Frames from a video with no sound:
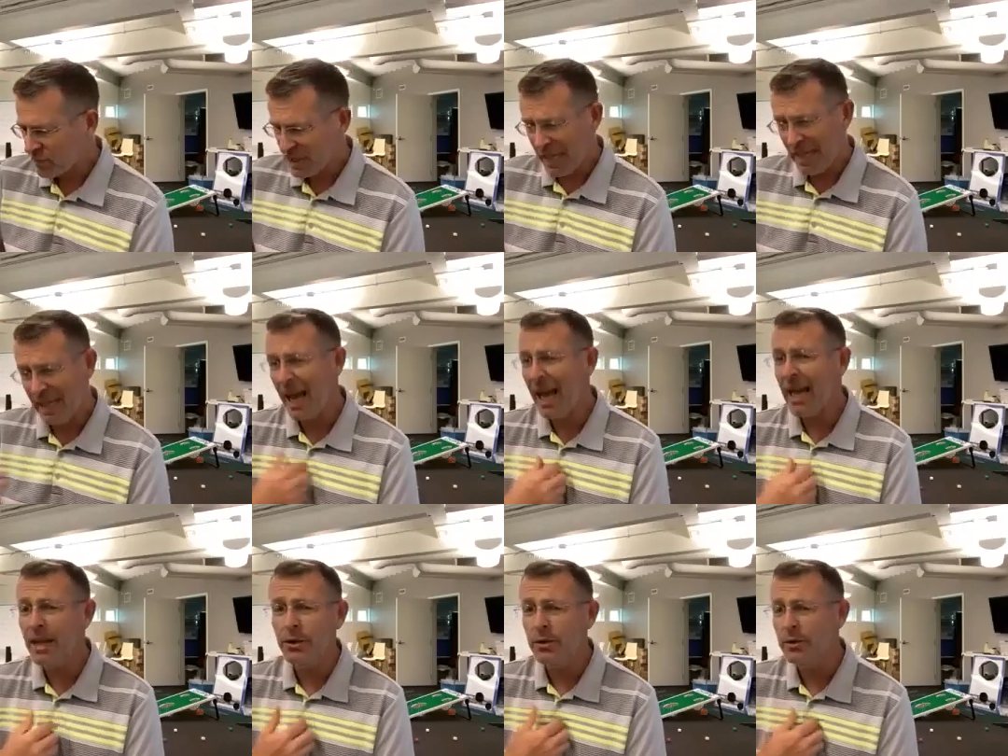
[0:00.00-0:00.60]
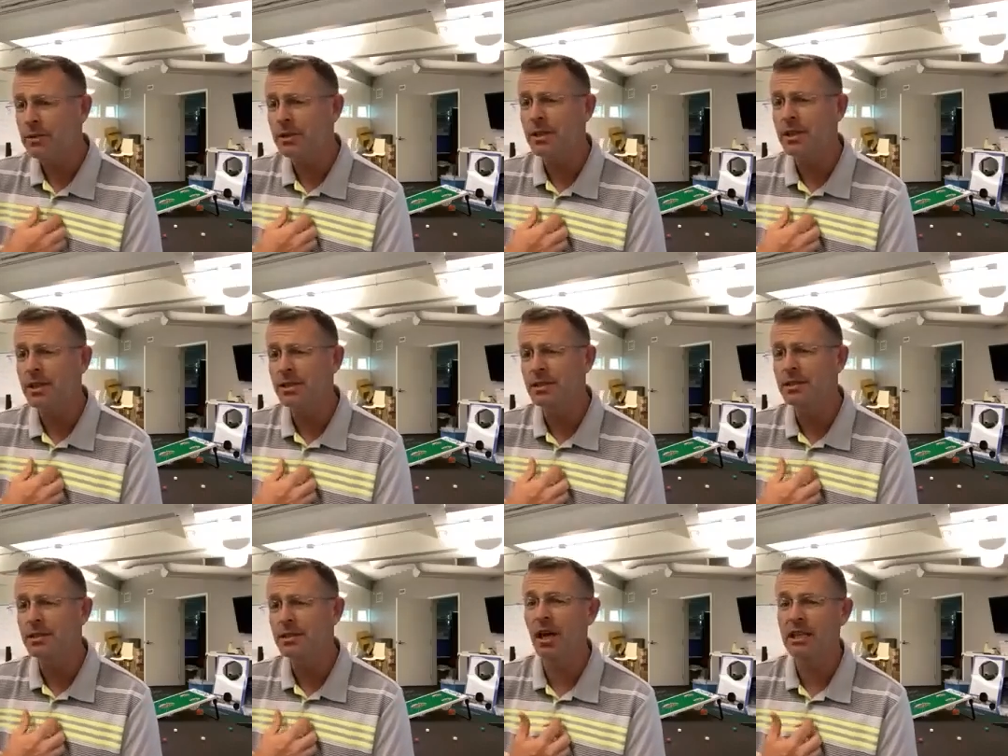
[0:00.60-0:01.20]
and I use
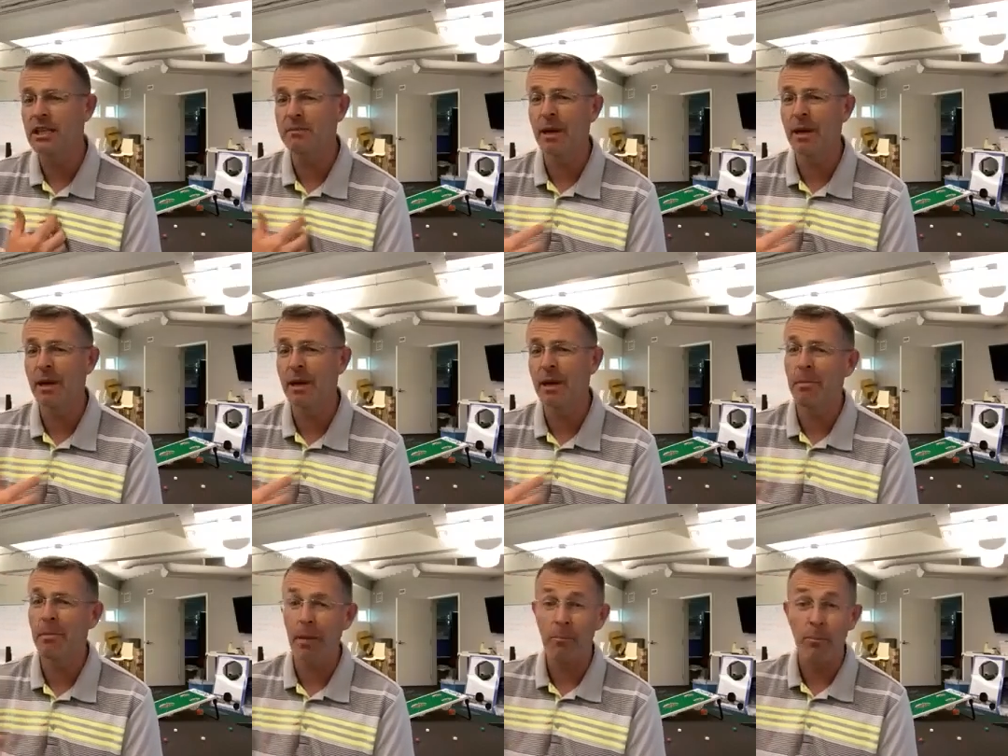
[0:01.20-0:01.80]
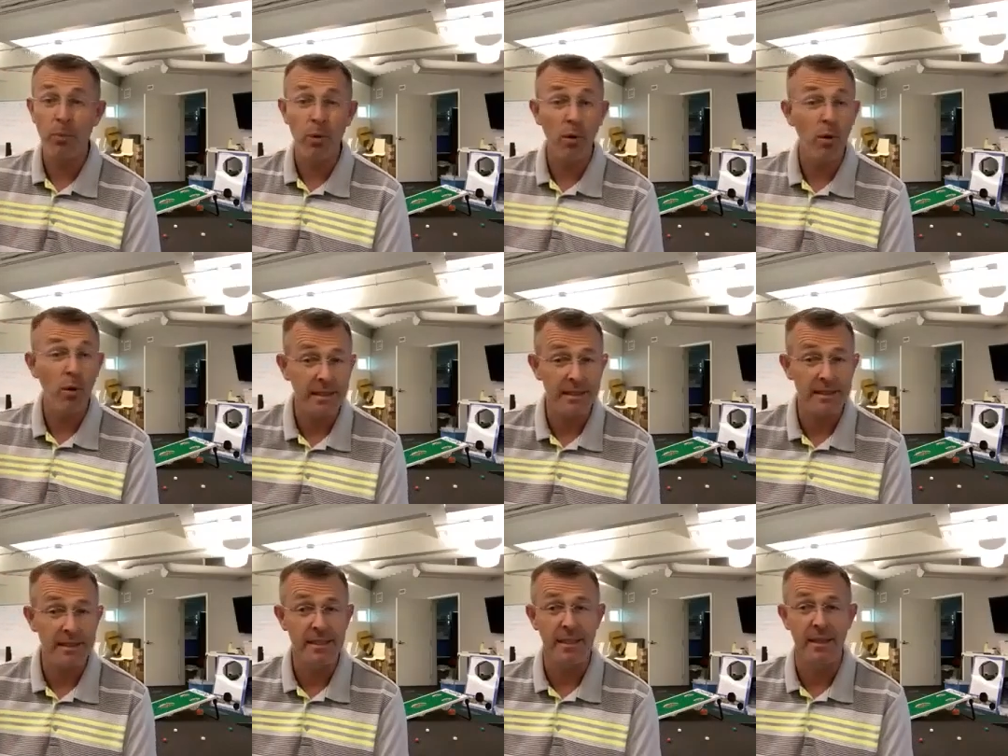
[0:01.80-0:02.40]
good judgment by
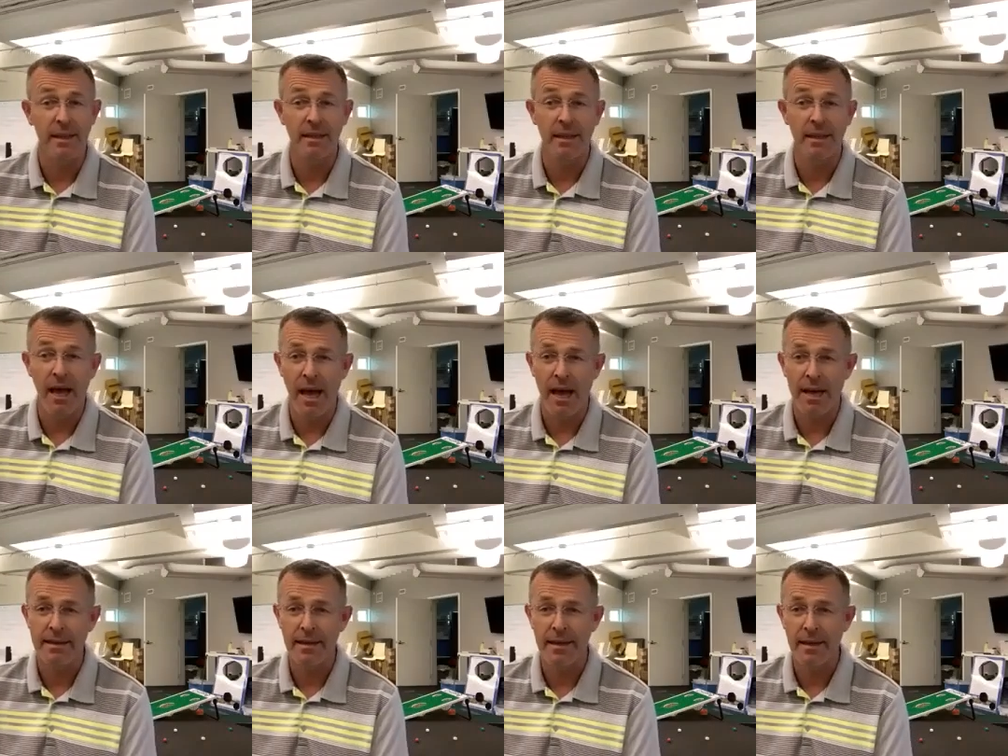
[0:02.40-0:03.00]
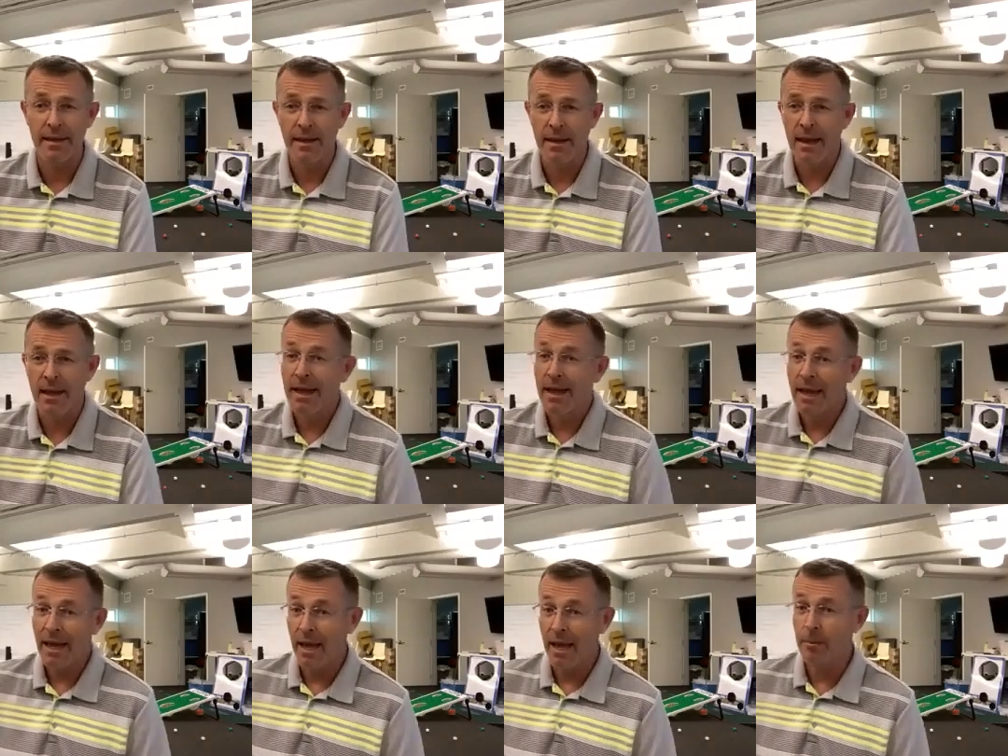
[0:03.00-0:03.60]
practicing a lot,
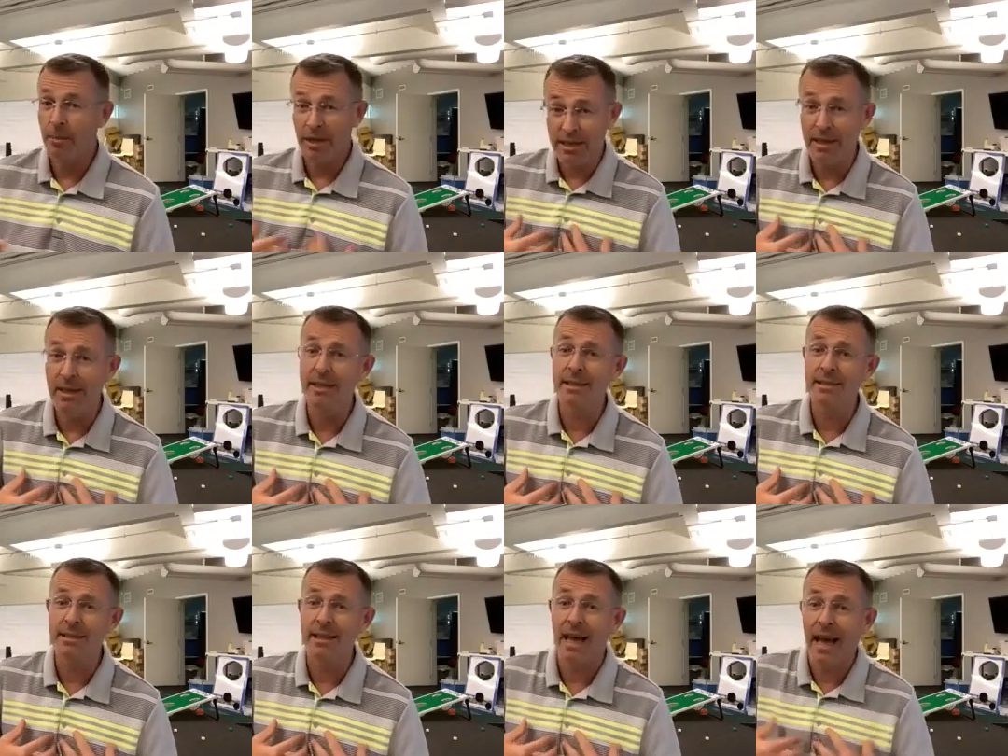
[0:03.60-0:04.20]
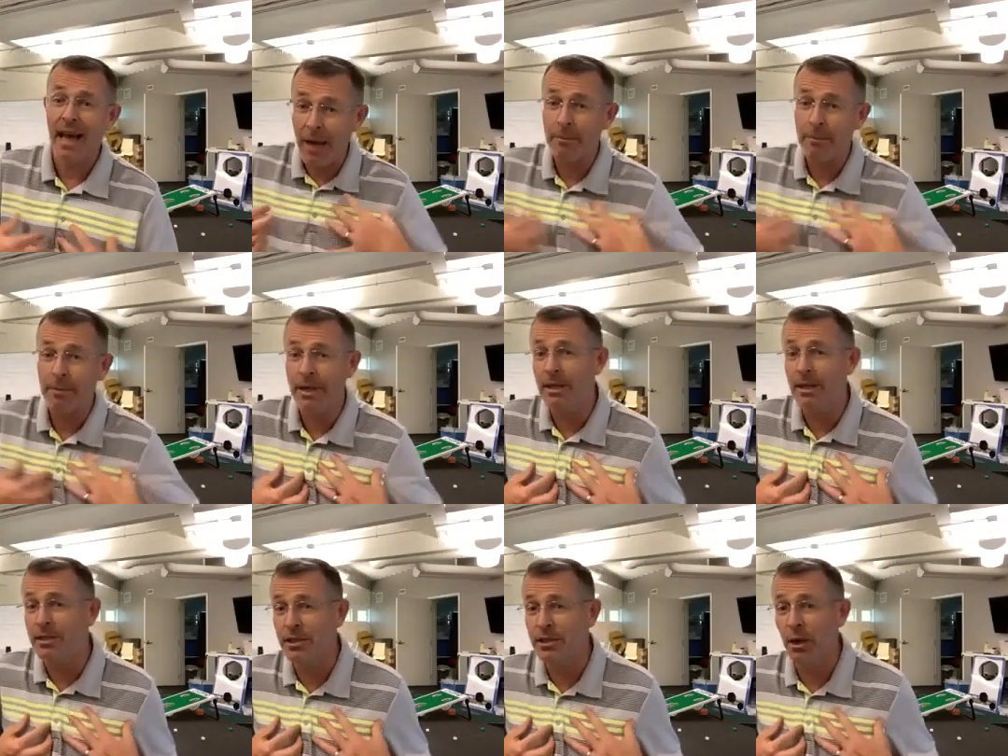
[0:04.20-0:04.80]
and because I'm
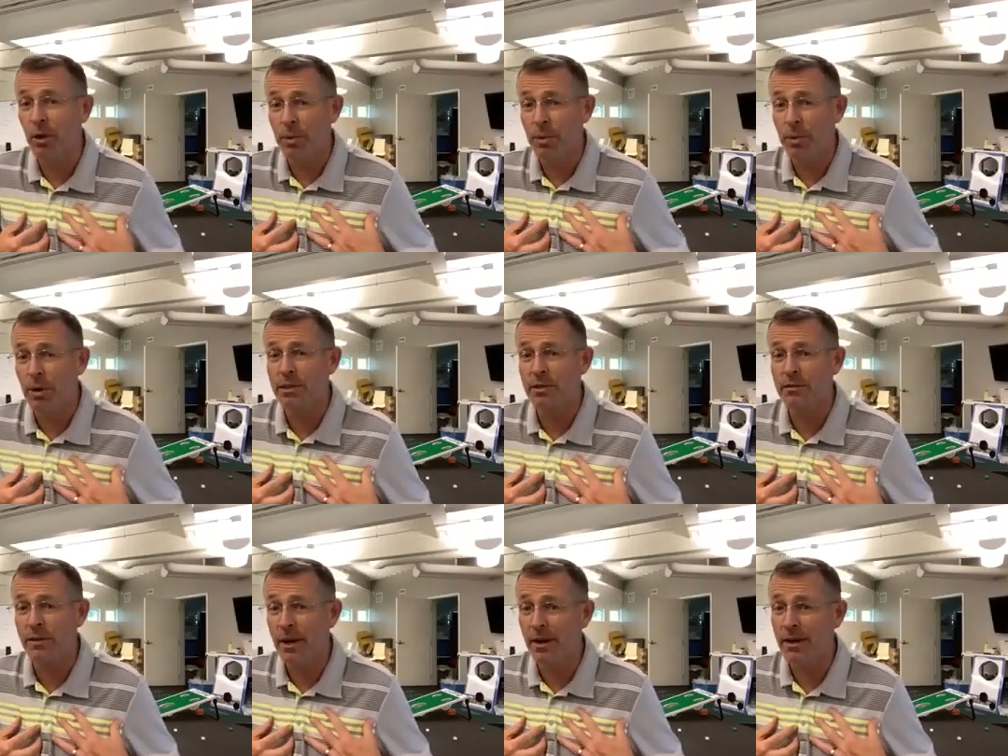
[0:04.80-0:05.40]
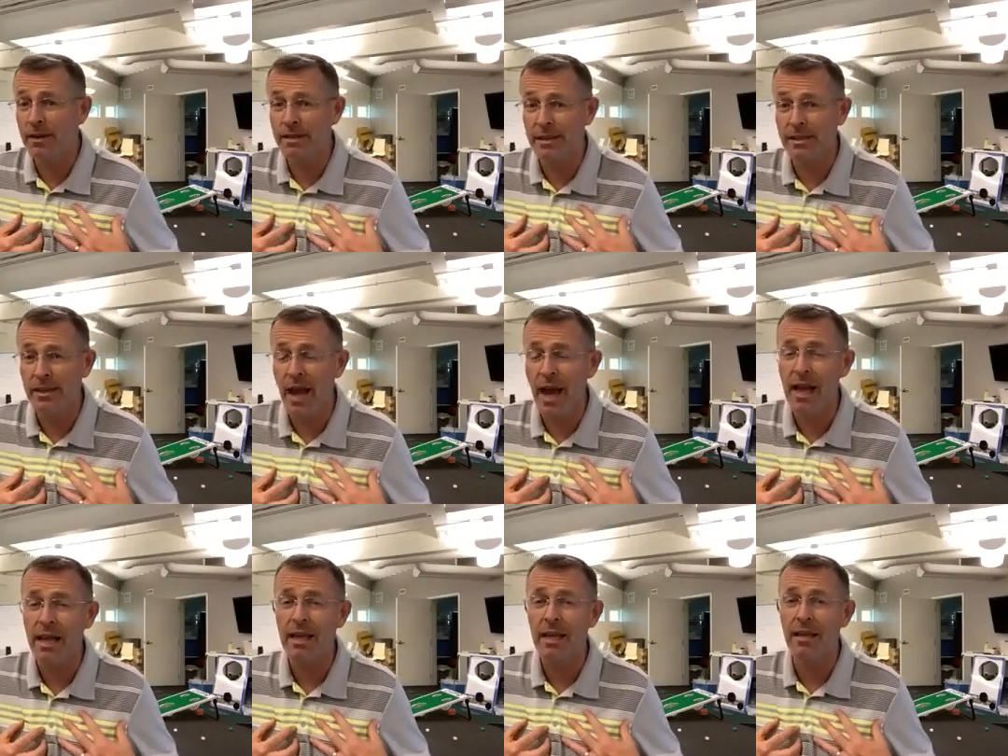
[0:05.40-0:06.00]
going to show perseverance and
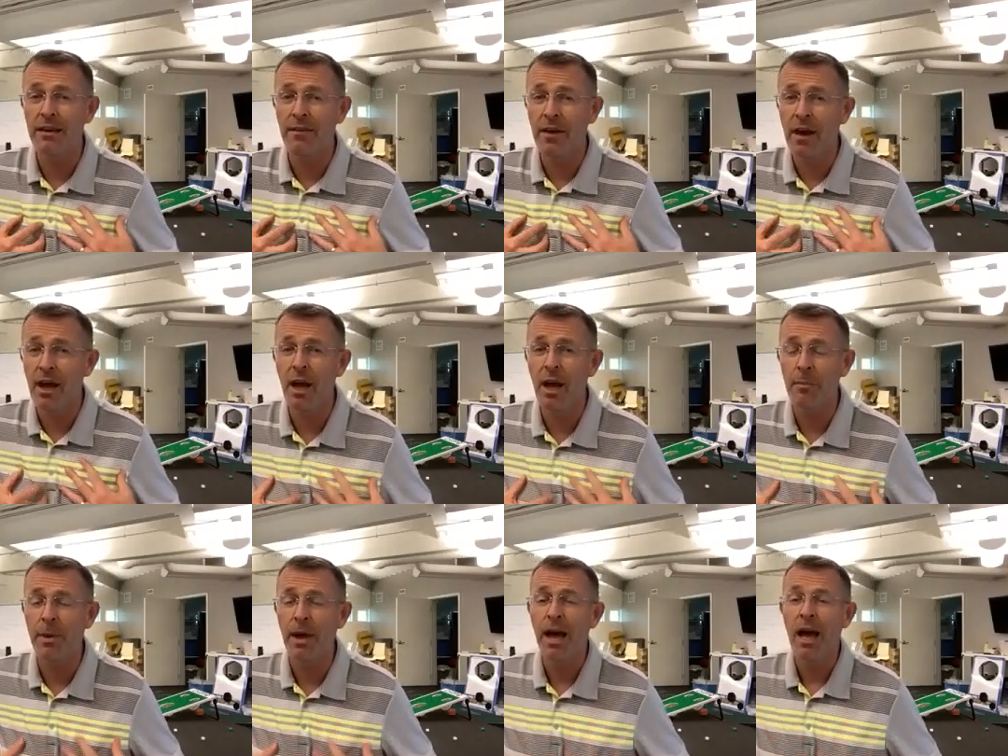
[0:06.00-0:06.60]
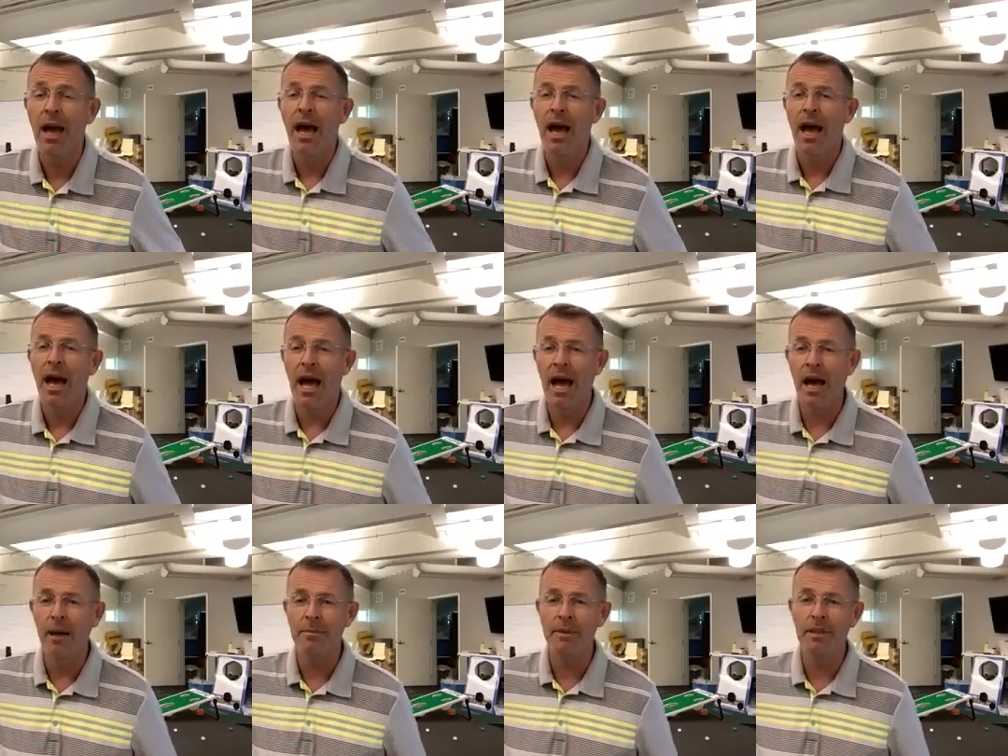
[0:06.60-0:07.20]
not give up,
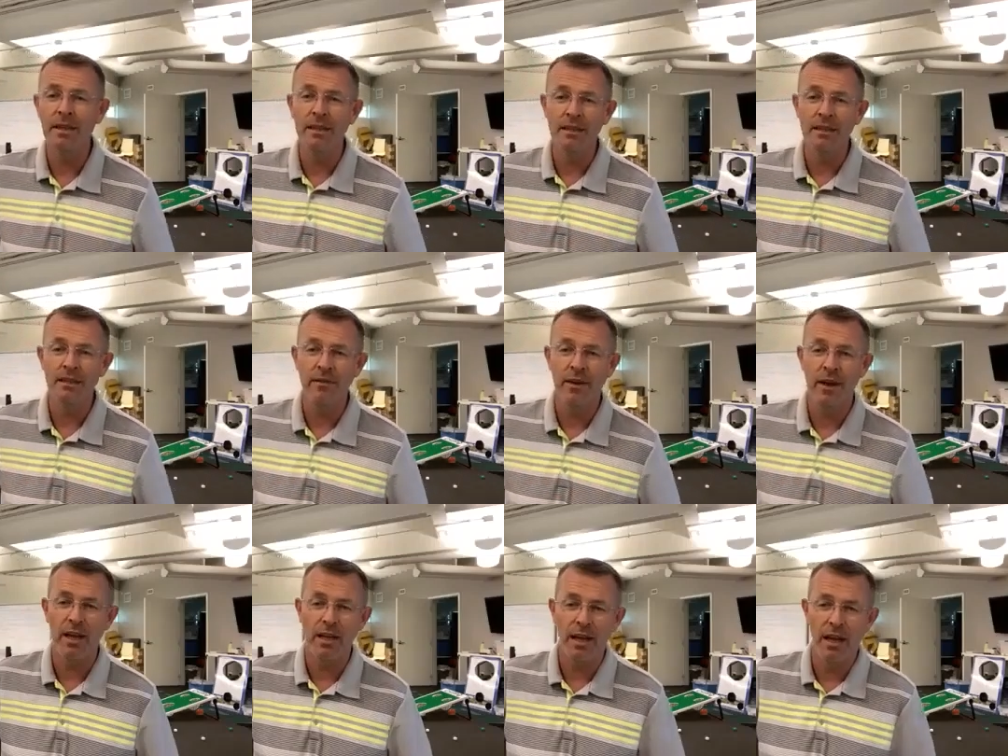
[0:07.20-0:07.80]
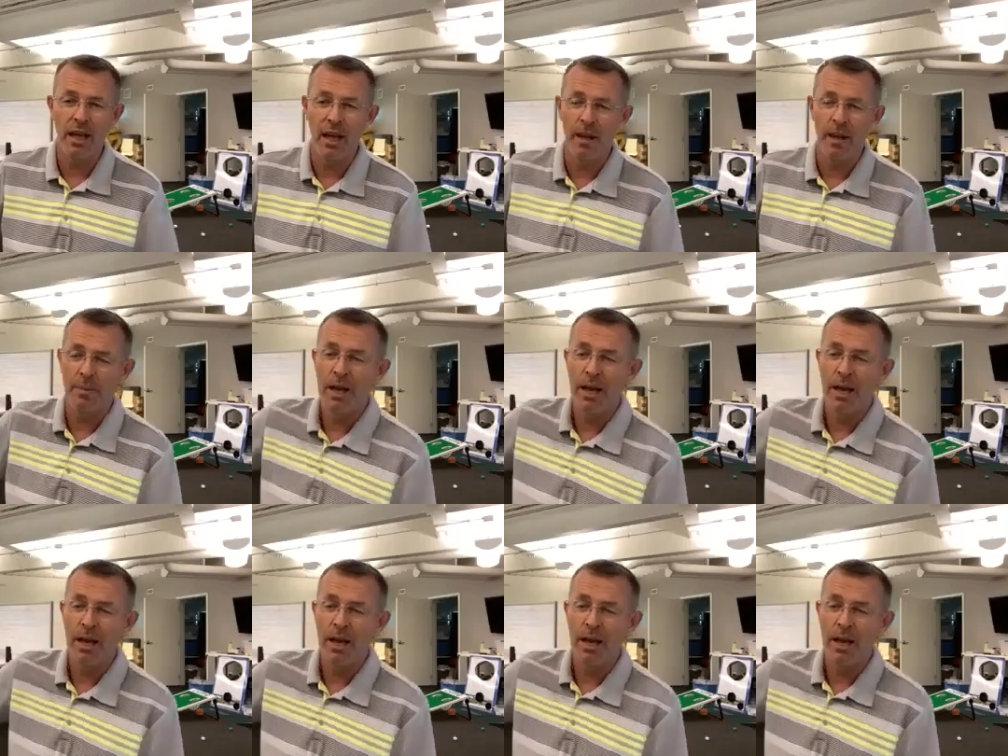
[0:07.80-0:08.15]
I'm going to develop